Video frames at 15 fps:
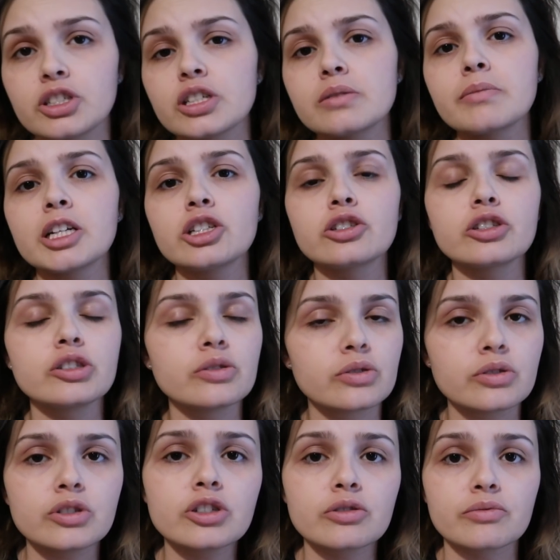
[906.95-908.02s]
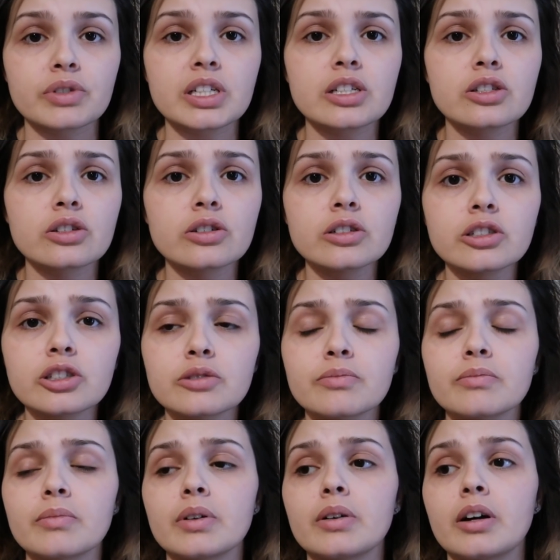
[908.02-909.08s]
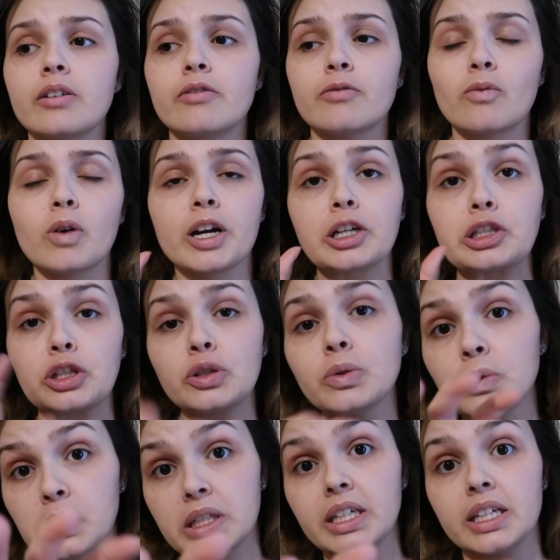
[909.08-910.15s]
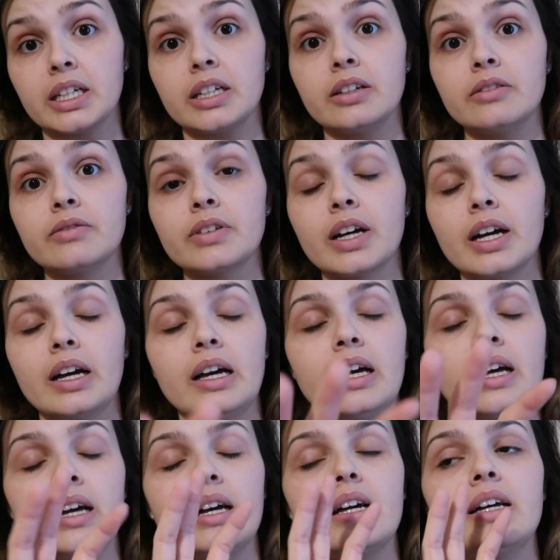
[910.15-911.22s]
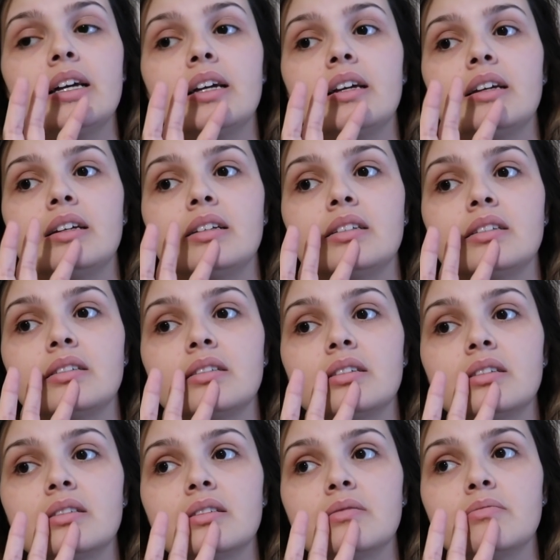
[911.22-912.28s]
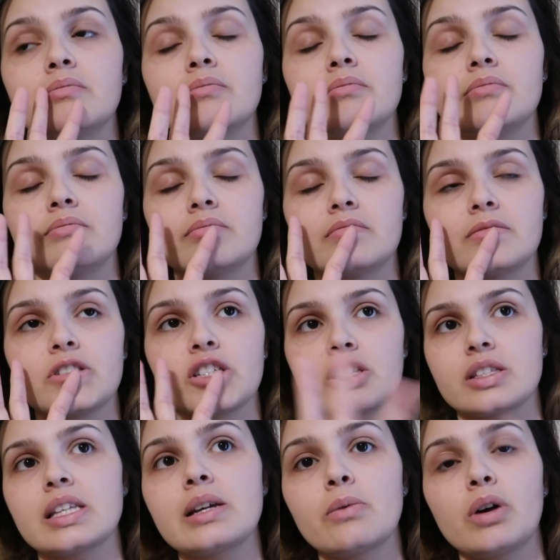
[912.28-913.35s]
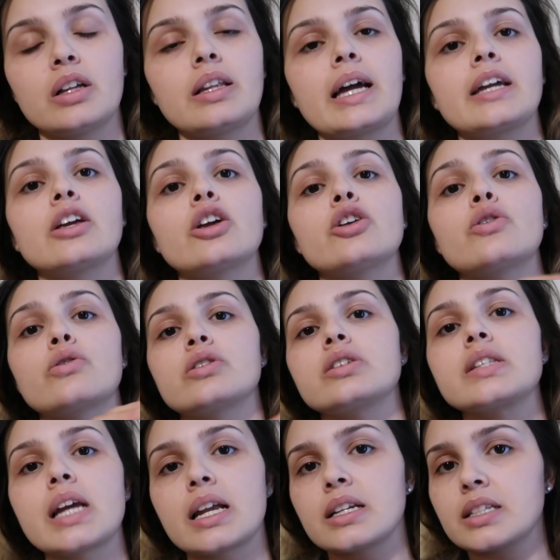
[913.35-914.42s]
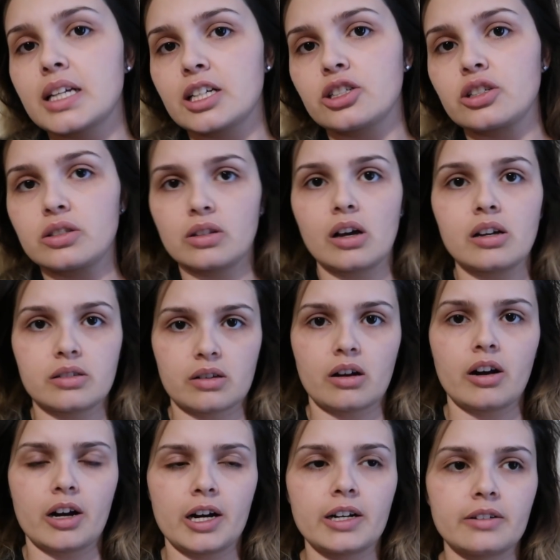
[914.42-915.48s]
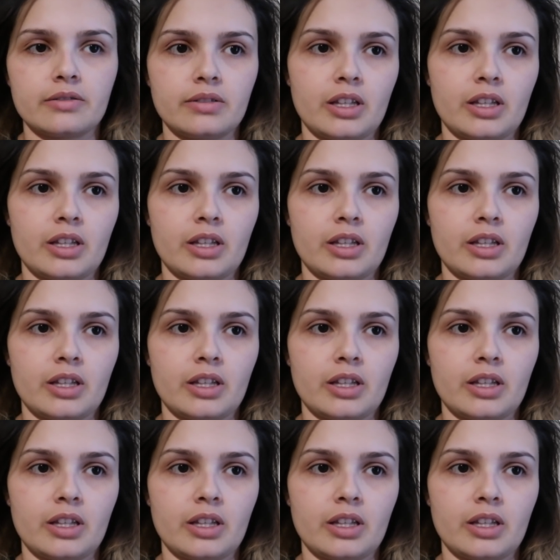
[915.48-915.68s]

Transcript: Just make sure you do your research of where you live and just see what like your sanitation laws are.